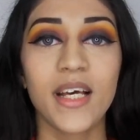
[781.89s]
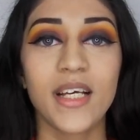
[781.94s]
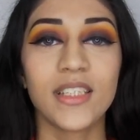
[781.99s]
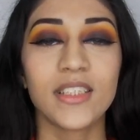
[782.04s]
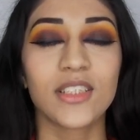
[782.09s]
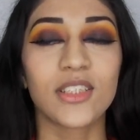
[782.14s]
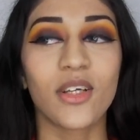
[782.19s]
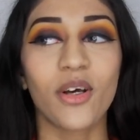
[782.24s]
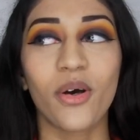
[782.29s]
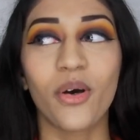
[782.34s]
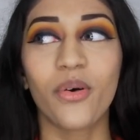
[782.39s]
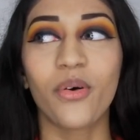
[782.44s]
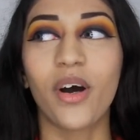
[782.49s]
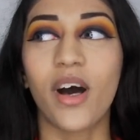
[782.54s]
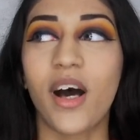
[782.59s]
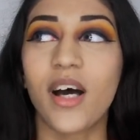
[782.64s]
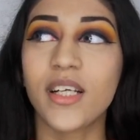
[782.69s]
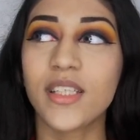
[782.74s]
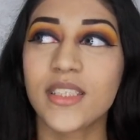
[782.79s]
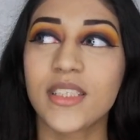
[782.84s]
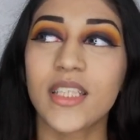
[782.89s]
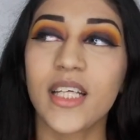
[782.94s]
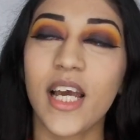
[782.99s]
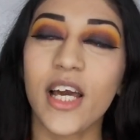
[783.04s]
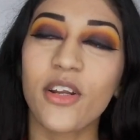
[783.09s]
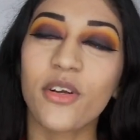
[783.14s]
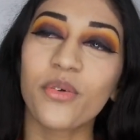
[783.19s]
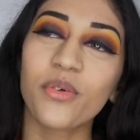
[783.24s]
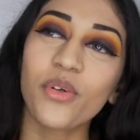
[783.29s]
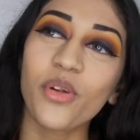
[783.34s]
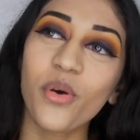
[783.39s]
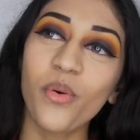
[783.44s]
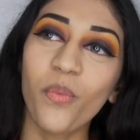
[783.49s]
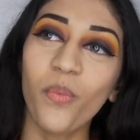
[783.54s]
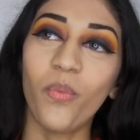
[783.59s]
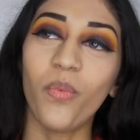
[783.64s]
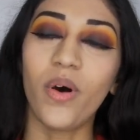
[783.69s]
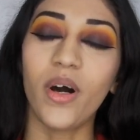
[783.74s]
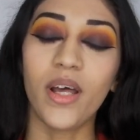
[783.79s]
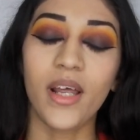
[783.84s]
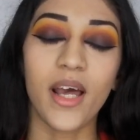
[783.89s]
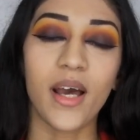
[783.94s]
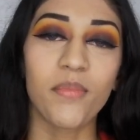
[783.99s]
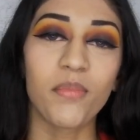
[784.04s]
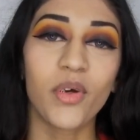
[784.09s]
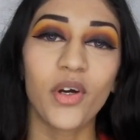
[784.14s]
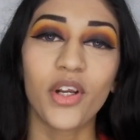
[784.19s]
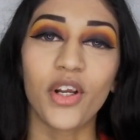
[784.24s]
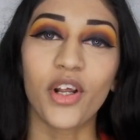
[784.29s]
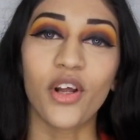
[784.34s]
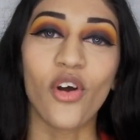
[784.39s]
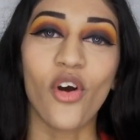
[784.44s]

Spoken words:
So honestly, I don't know what I'm gonna